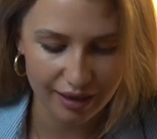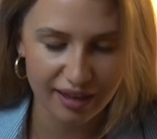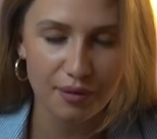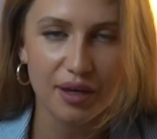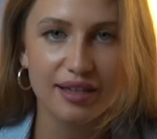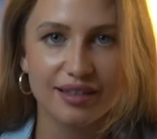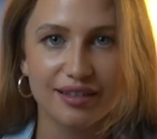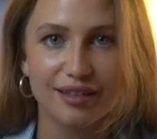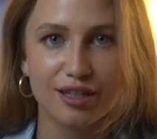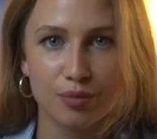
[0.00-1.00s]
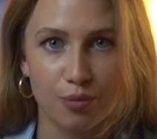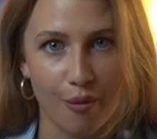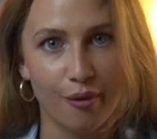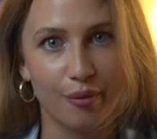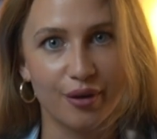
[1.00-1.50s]
that means it's
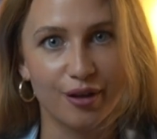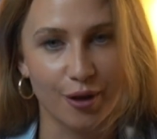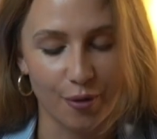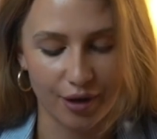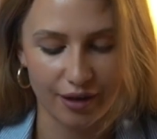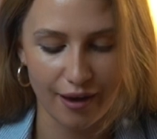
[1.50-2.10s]
probably loaded.